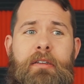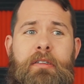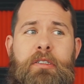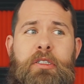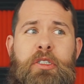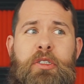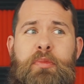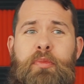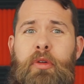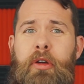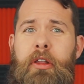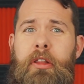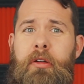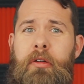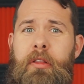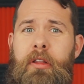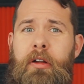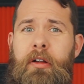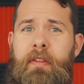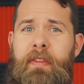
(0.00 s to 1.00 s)

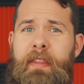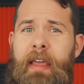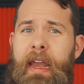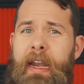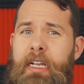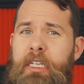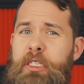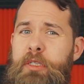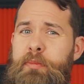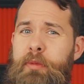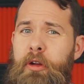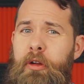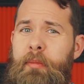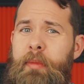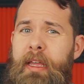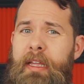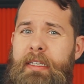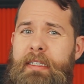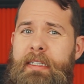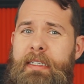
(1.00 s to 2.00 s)
Spoiler alert, that
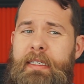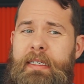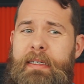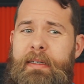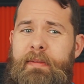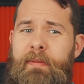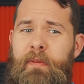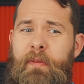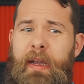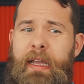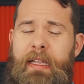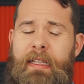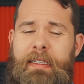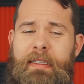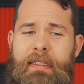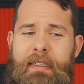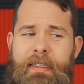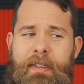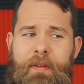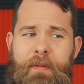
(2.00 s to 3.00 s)
experiment,
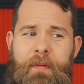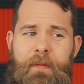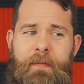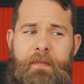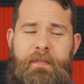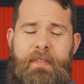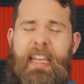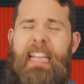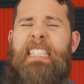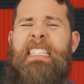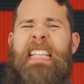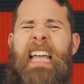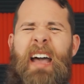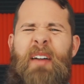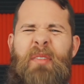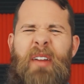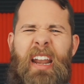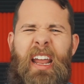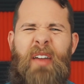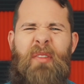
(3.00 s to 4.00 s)
well, it's
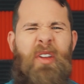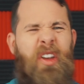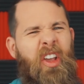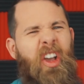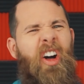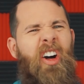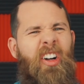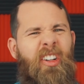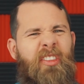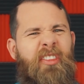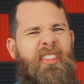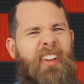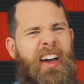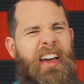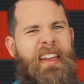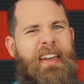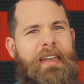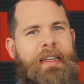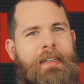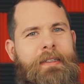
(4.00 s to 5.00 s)
not what I would call
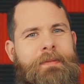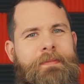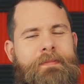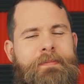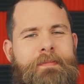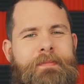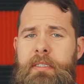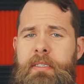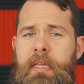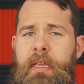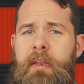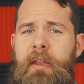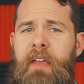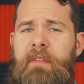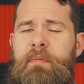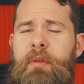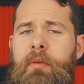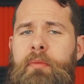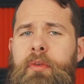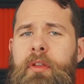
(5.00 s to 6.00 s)
fun. But ever since then,
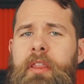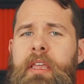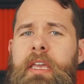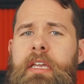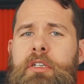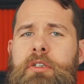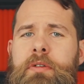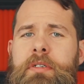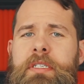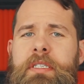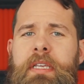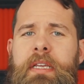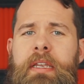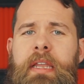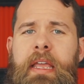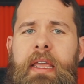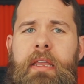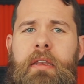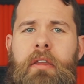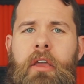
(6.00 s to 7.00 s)
I've been really interested
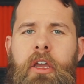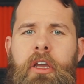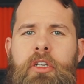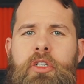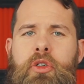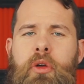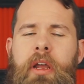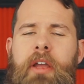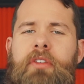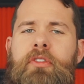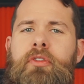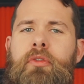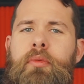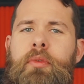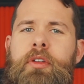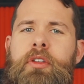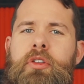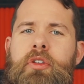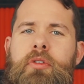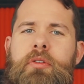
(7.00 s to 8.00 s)
in trying to
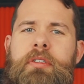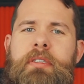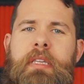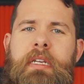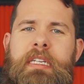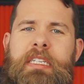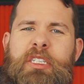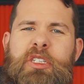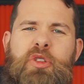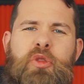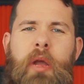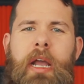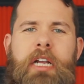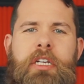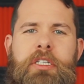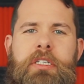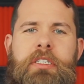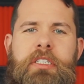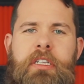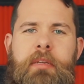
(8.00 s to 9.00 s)
reduce the
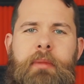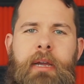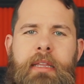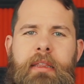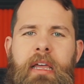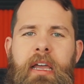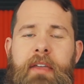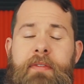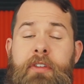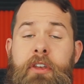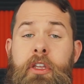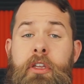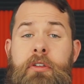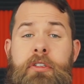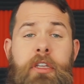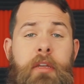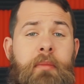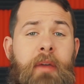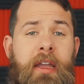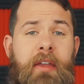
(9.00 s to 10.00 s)
distractions in my life and
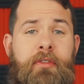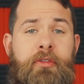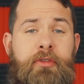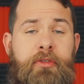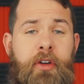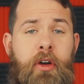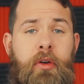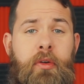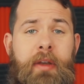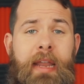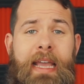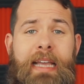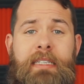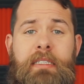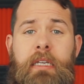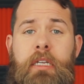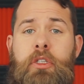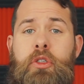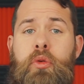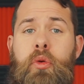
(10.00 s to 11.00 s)
using my phone
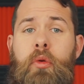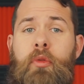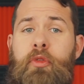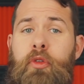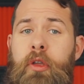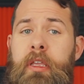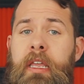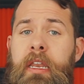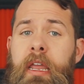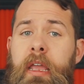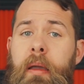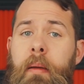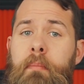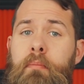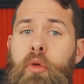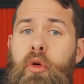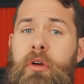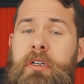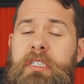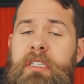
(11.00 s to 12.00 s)
as a tool for getting
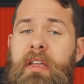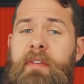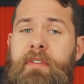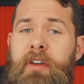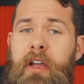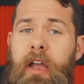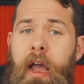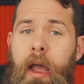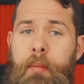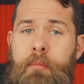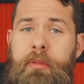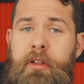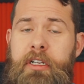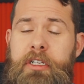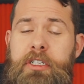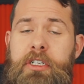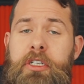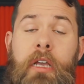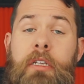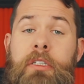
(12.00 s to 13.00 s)
more stuff accomplished.